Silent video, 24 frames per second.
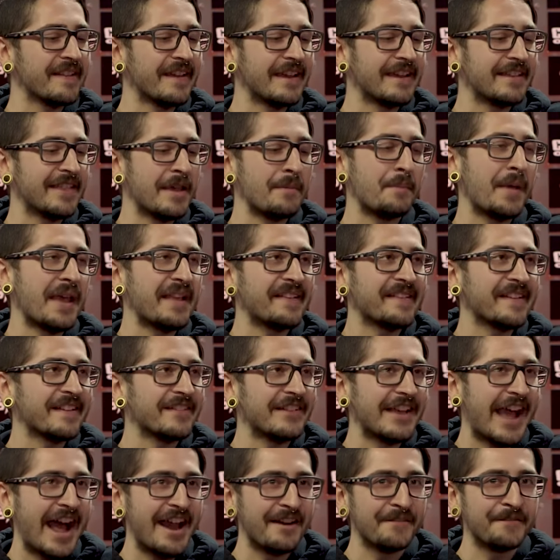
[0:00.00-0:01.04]
Like, they basically
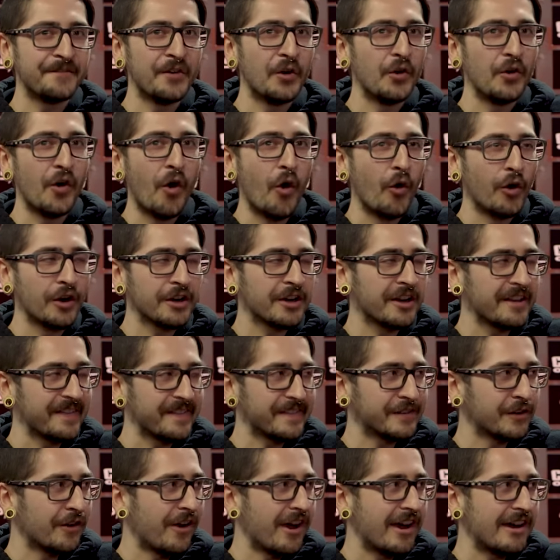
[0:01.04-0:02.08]
had a full
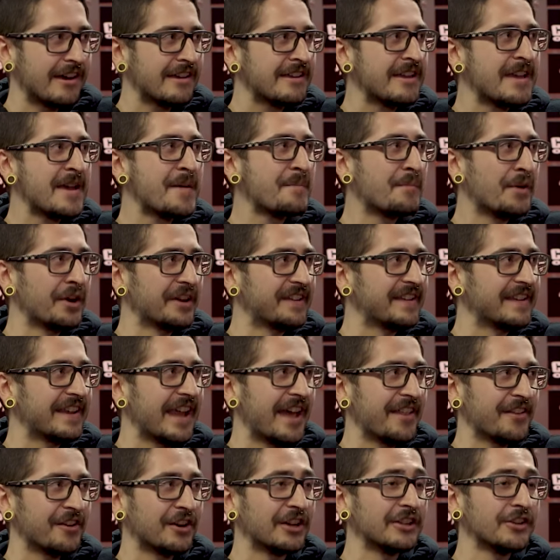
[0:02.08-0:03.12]
orchestra put
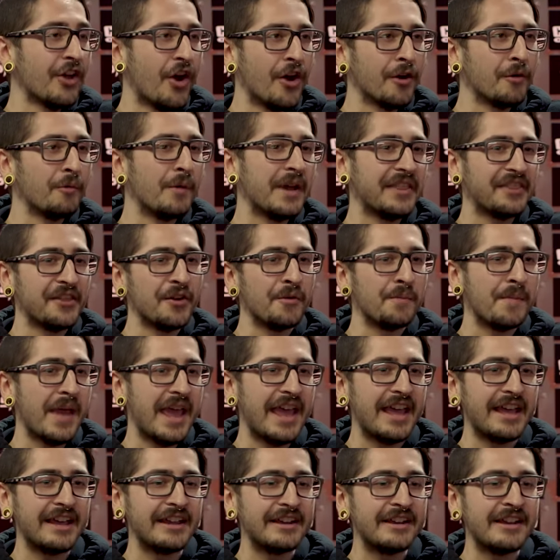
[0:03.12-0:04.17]
together along with their
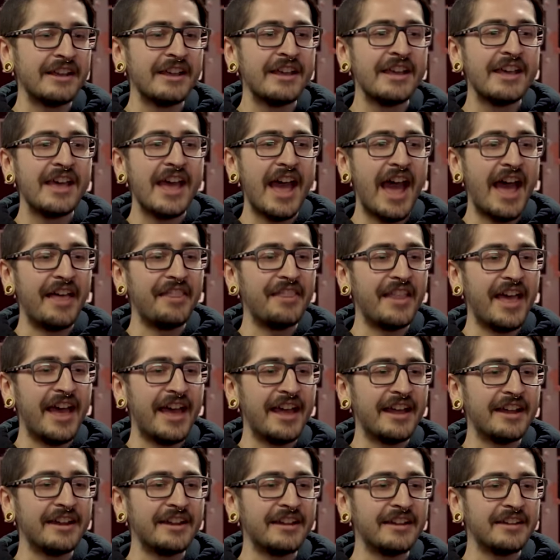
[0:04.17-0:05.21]
band. And
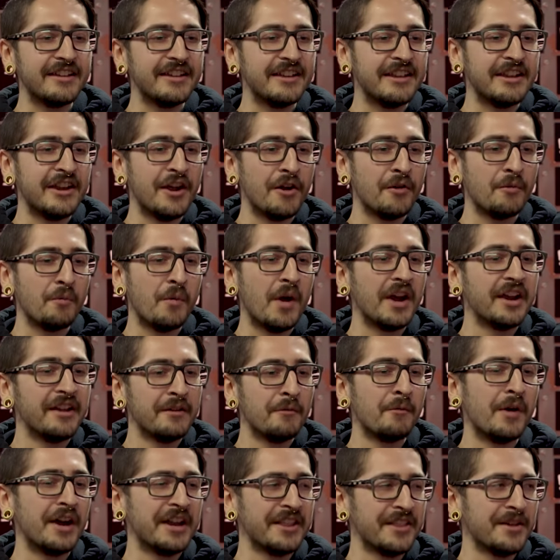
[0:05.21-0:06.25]
then, you know,
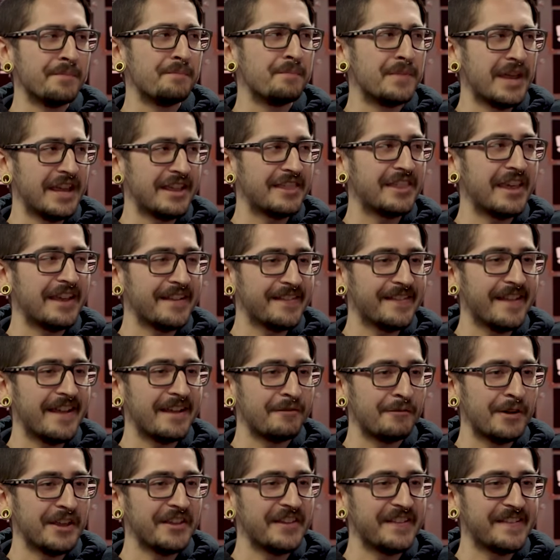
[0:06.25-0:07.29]
one of the big things that
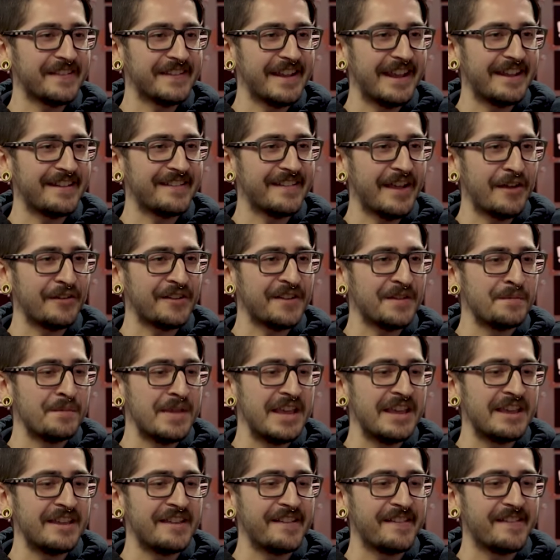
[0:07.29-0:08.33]
really stands out to
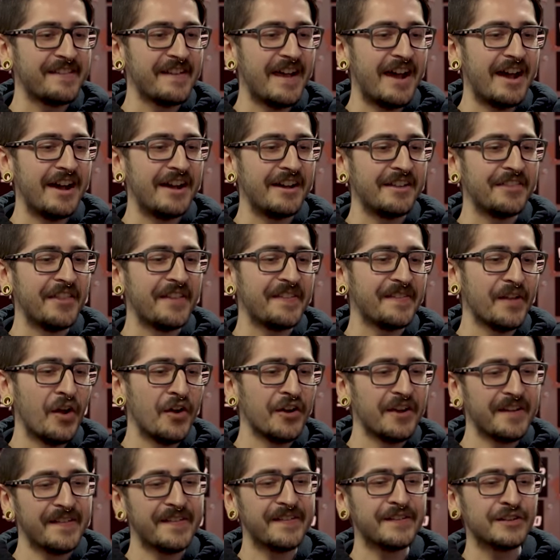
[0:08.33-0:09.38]
me is the song
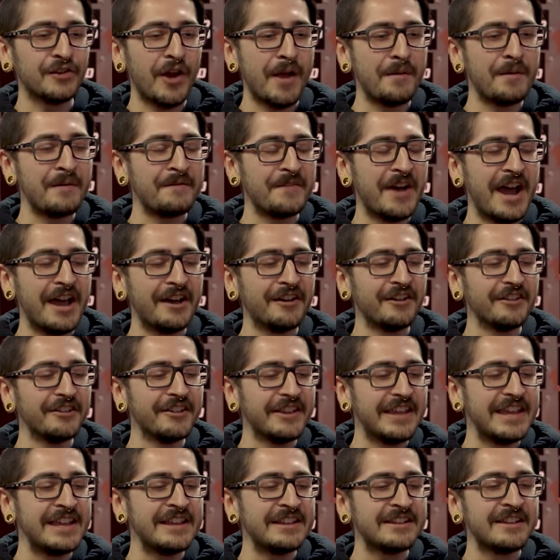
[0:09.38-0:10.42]
Extremophile
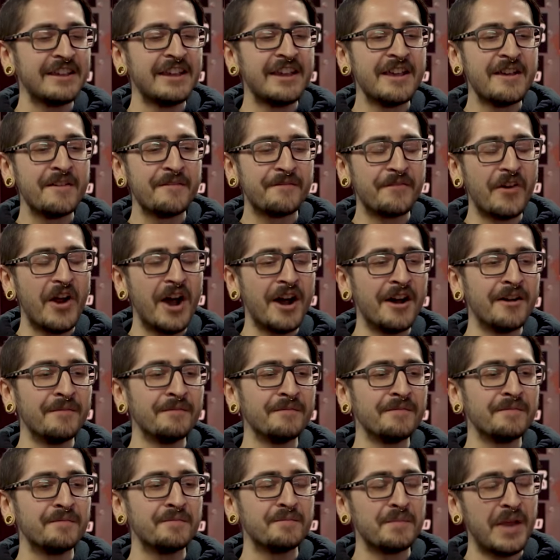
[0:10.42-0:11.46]
Elite
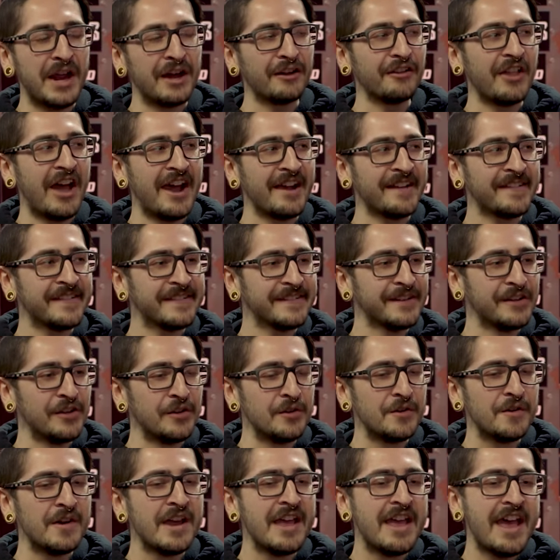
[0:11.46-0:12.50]
from Parallax
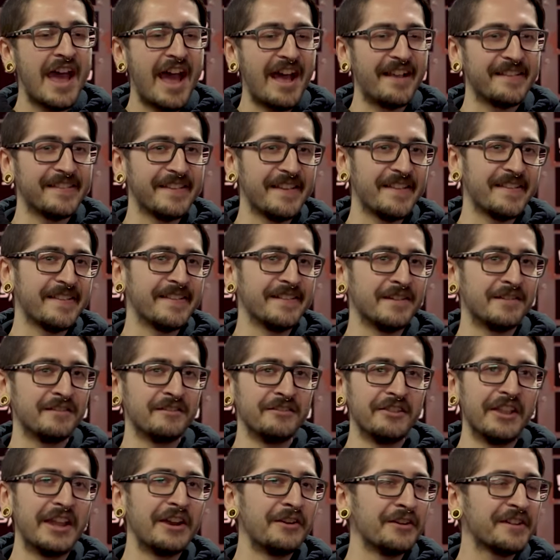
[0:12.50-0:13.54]
2 has this
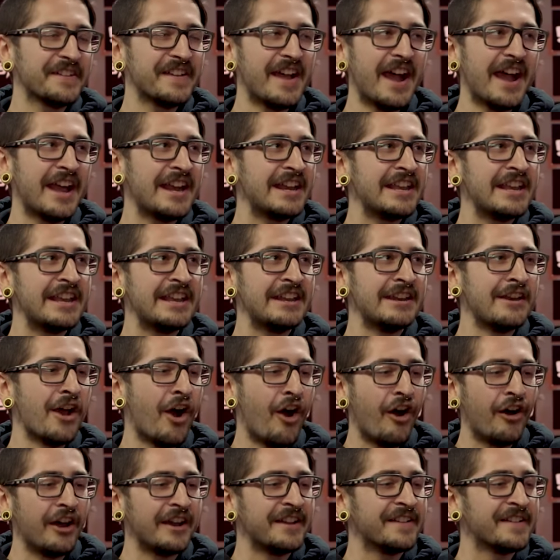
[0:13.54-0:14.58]
little tiny
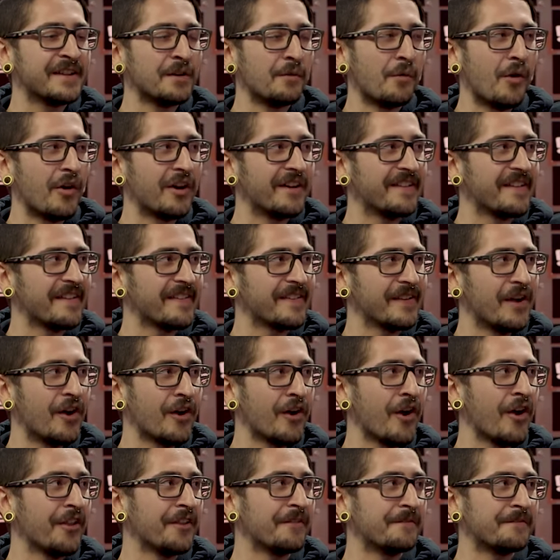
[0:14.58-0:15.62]
nod towards a song
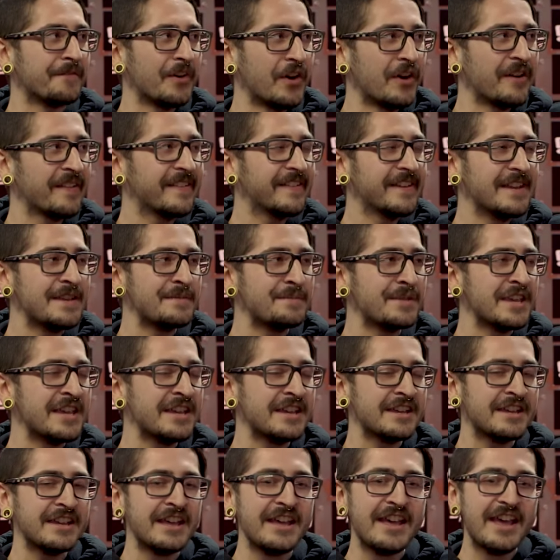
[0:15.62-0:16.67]
on the first EP,
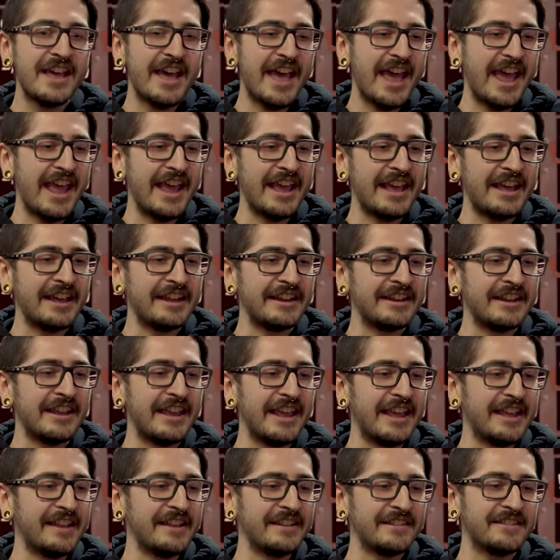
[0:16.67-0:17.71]
and
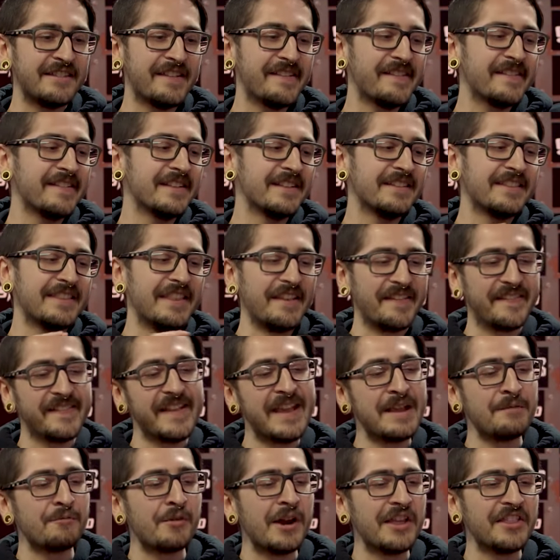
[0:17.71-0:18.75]
it's the
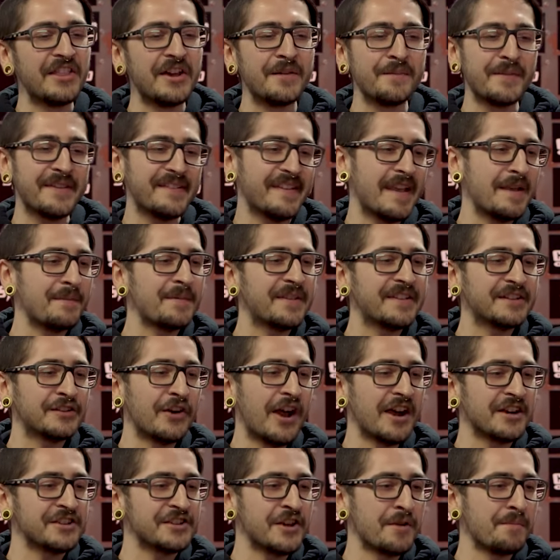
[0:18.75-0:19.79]
same rhythm, same
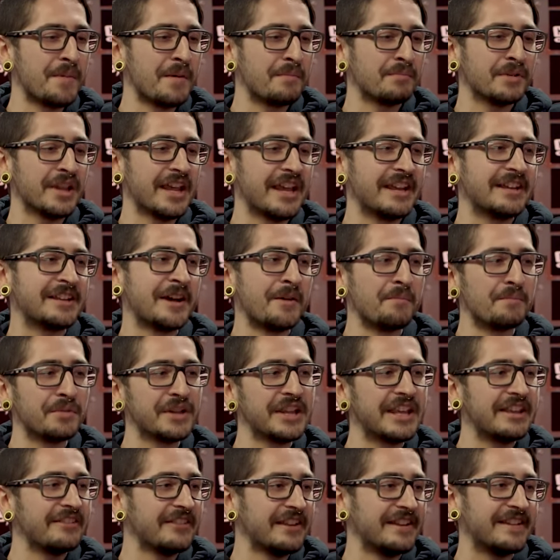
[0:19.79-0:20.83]
structure, but played
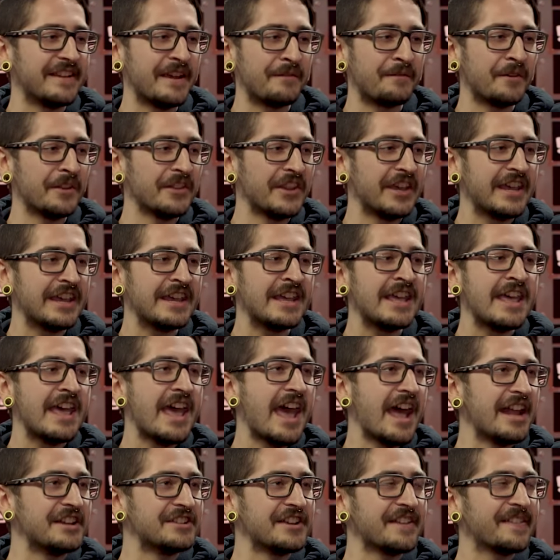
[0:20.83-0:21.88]
completely differently,
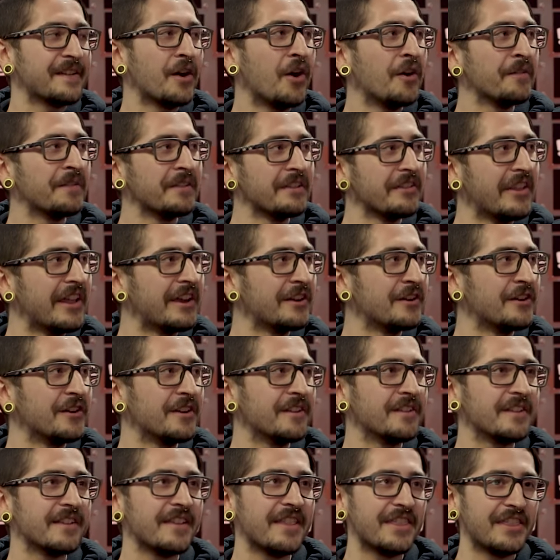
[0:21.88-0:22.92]
and just all the
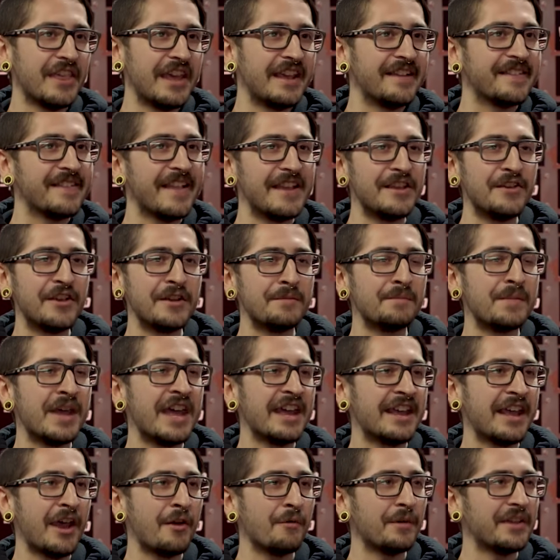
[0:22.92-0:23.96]
little things that you can
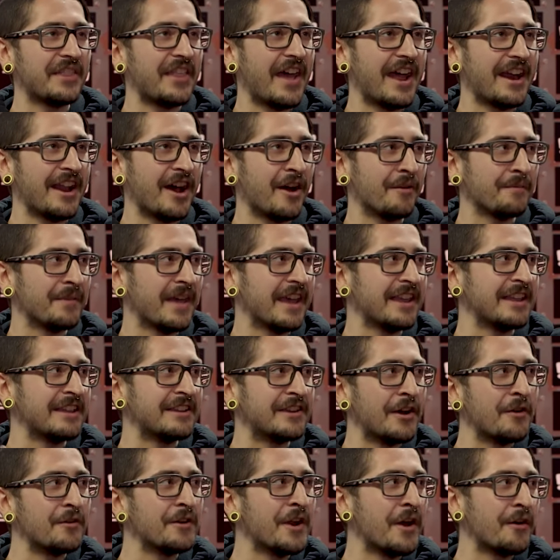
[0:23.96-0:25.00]
pick out with that album that you
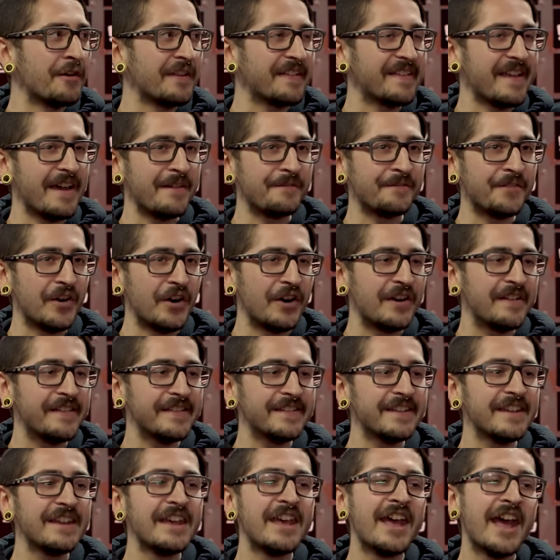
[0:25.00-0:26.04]
don't notice at
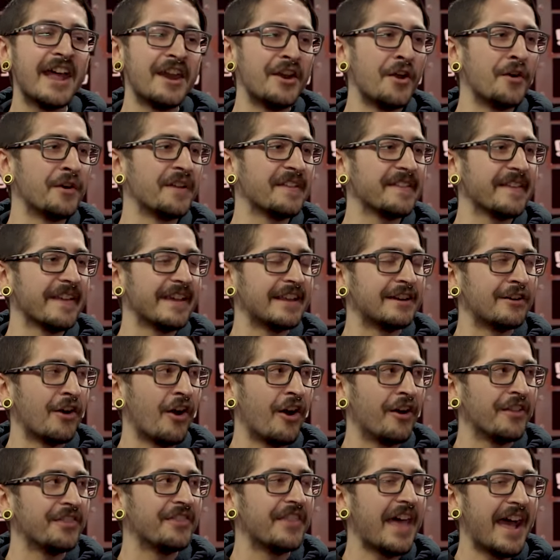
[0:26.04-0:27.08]
first and notice later
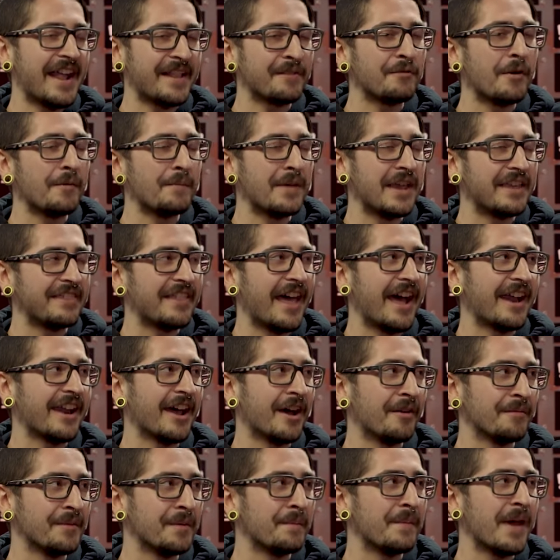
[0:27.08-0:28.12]
on. That's what made that
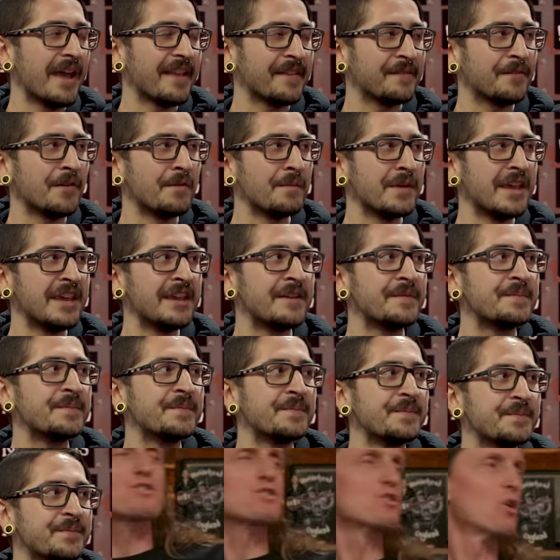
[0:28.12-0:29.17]
album the best for me. I
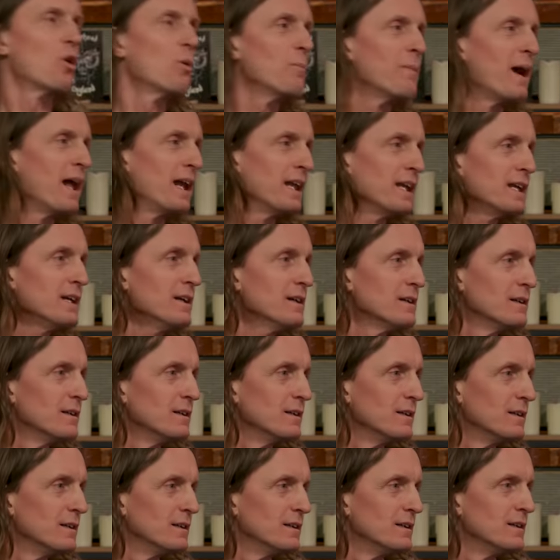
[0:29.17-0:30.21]
have so many.
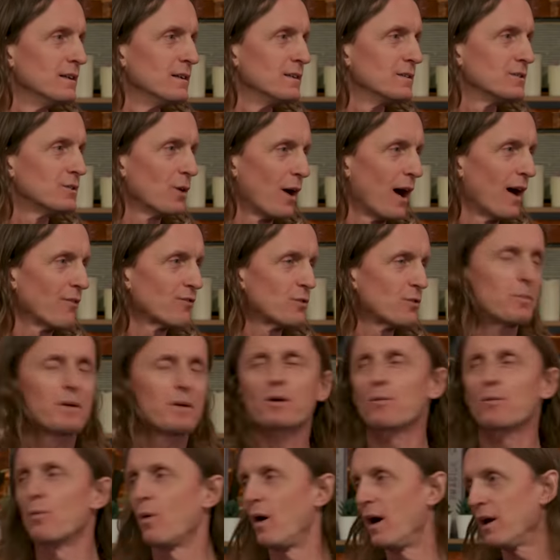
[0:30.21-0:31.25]
Do I have to
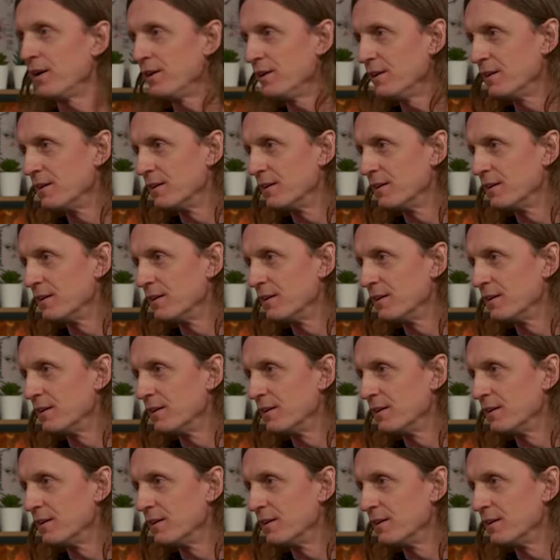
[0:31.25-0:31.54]
pick one?